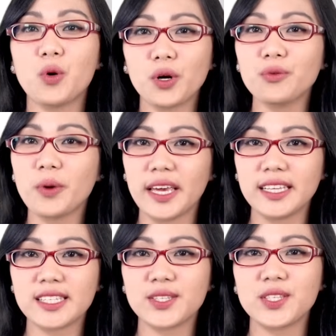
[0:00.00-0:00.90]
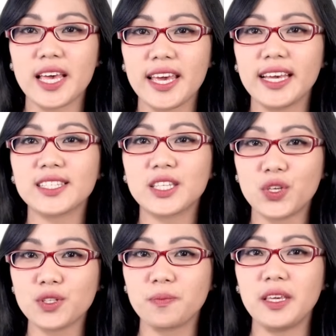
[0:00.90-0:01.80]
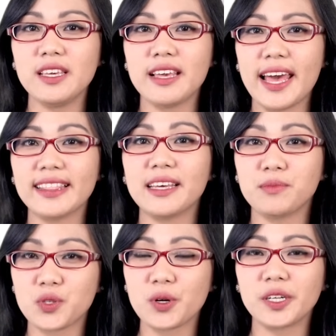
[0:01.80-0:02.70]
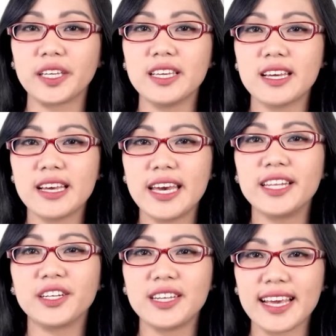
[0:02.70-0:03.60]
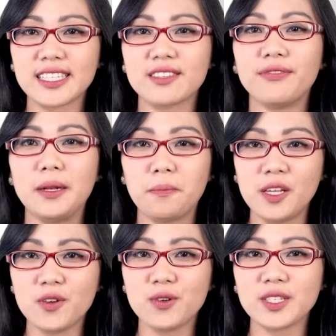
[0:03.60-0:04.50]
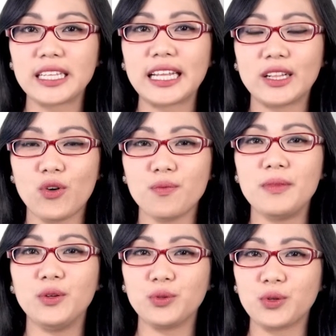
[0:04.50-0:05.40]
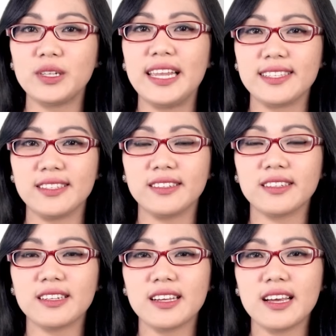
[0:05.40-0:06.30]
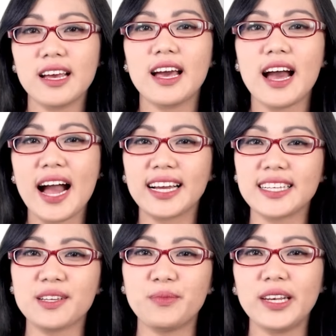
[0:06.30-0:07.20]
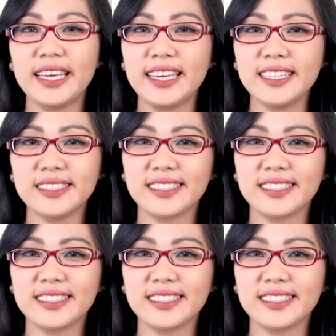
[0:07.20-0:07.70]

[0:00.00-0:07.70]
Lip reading: more ways to say excuse me and I'm sorry in our next Filipino sa 3 minuto lesson. Hanggang sa muli!